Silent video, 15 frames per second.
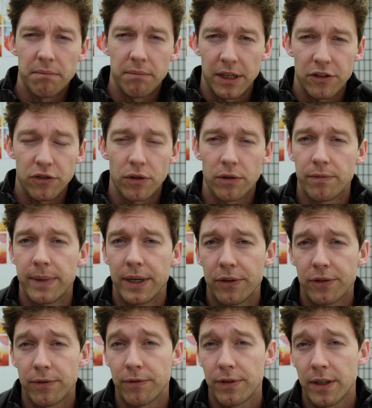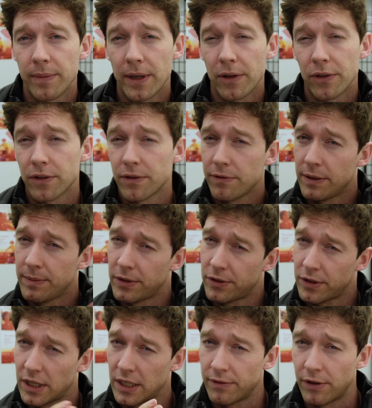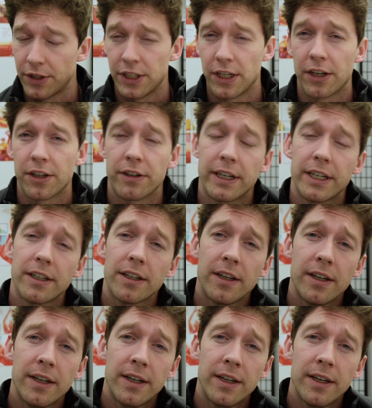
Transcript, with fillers: mixture of males and females. Females are kind of on the younger end.